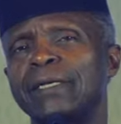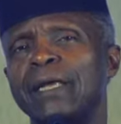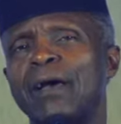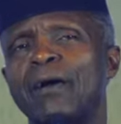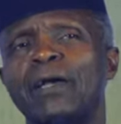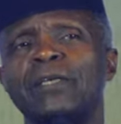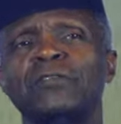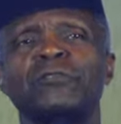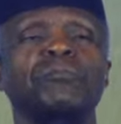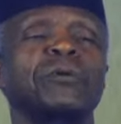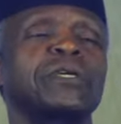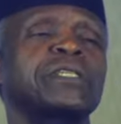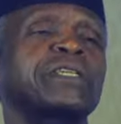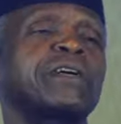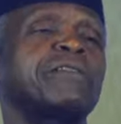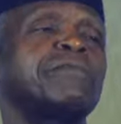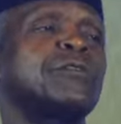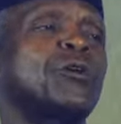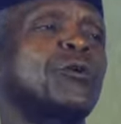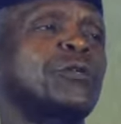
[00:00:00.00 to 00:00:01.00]
Now, as you must
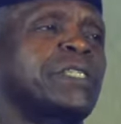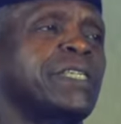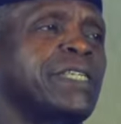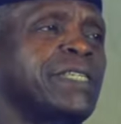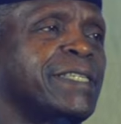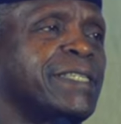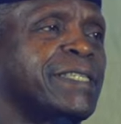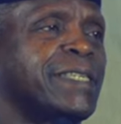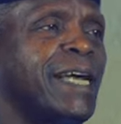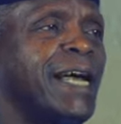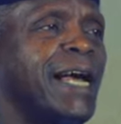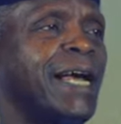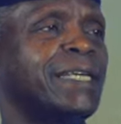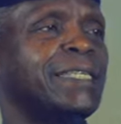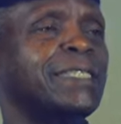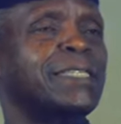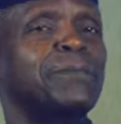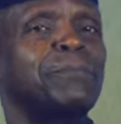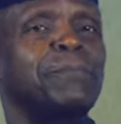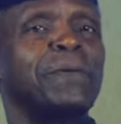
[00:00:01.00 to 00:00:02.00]
have noticed,
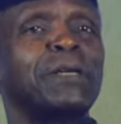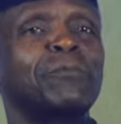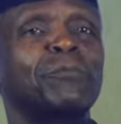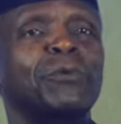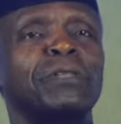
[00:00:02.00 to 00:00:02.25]
I speak